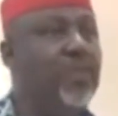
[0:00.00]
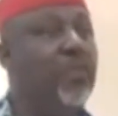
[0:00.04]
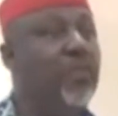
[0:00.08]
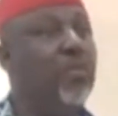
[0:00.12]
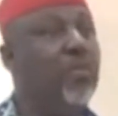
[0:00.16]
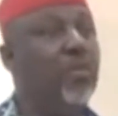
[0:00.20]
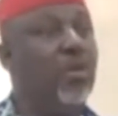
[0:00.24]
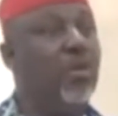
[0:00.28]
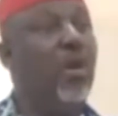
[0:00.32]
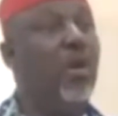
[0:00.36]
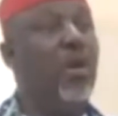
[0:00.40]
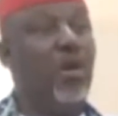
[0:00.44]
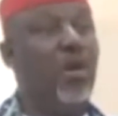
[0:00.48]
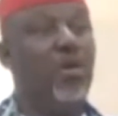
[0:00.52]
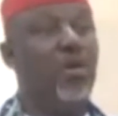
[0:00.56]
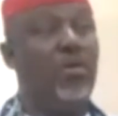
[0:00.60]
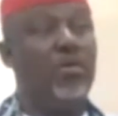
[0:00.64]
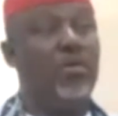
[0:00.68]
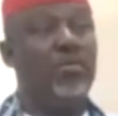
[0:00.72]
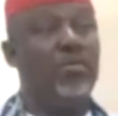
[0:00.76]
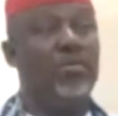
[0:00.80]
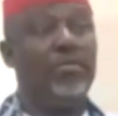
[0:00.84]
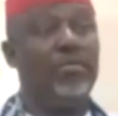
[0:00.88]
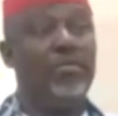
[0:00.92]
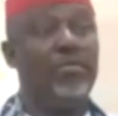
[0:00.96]
you recall,
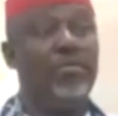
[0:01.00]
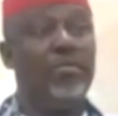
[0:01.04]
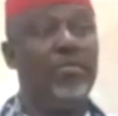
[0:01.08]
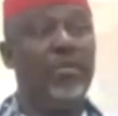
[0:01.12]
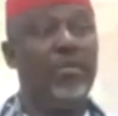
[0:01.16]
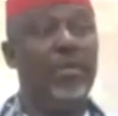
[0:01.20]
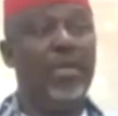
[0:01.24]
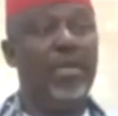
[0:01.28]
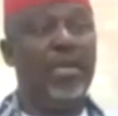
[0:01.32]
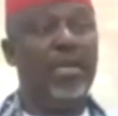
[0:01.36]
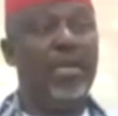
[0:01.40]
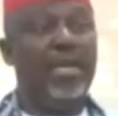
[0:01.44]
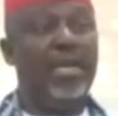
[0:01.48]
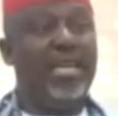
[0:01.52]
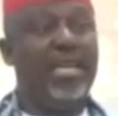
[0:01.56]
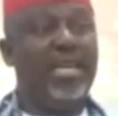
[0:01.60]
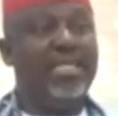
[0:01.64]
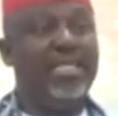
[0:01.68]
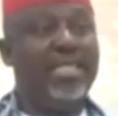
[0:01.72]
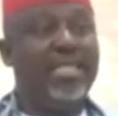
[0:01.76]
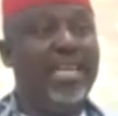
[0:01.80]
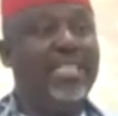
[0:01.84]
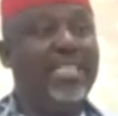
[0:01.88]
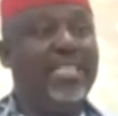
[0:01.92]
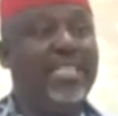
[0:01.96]

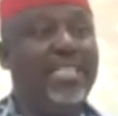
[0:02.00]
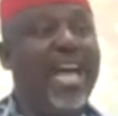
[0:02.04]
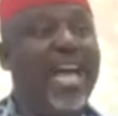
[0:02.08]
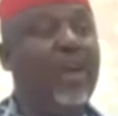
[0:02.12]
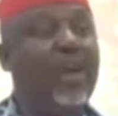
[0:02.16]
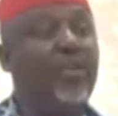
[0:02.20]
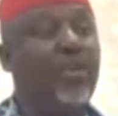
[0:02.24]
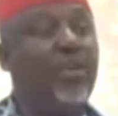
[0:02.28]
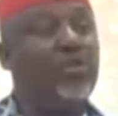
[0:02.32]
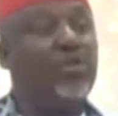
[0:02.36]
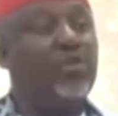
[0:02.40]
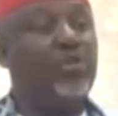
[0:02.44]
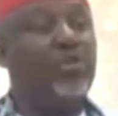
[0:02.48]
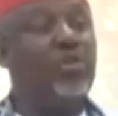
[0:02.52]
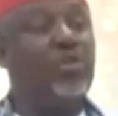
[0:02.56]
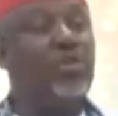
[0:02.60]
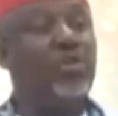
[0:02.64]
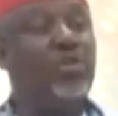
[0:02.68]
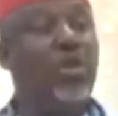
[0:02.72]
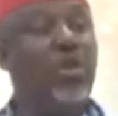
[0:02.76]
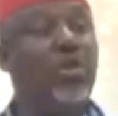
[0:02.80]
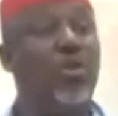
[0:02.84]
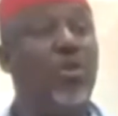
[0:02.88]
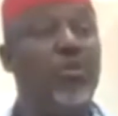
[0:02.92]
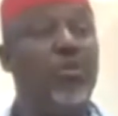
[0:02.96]
the entire
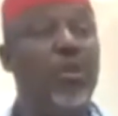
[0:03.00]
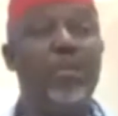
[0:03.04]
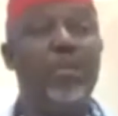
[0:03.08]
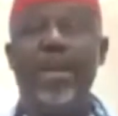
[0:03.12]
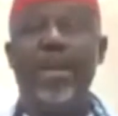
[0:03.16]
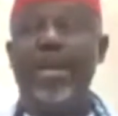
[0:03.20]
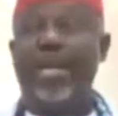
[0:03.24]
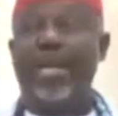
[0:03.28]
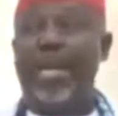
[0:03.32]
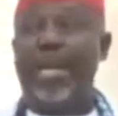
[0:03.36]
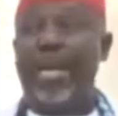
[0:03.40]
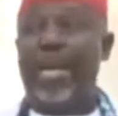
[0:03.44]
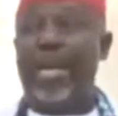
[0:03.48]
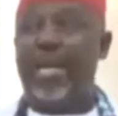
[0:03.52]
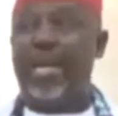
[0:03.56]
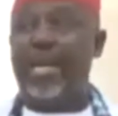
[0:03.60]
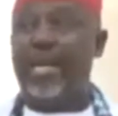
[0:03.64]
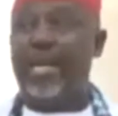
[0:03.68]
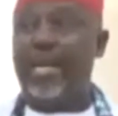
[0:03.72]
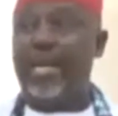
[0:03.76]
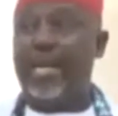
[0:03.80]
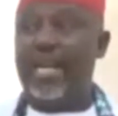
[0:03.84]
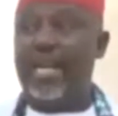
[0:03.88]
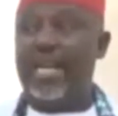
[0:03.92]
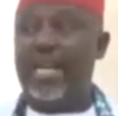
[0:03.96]
Constitution of America
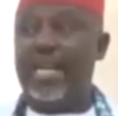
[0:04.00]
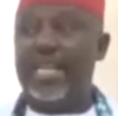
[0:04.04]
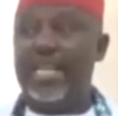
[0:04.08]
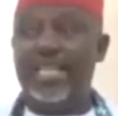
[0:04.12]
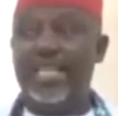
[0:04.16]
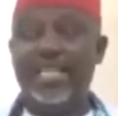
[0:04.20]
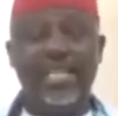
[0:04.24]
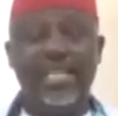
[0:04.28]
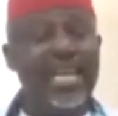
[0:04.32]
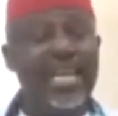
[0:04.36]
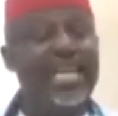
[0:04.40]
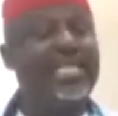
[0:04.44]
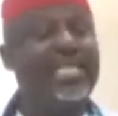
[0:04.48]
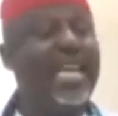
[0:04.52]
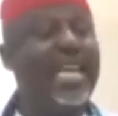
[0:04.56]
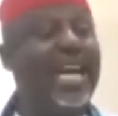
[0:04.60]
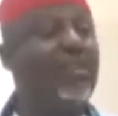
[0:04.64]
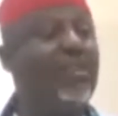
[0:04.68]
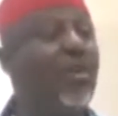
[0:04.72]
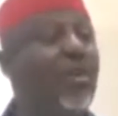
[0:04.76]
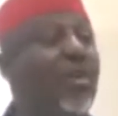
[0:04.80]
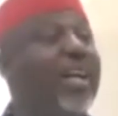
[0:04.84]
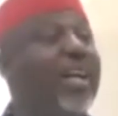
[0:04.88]
is centered on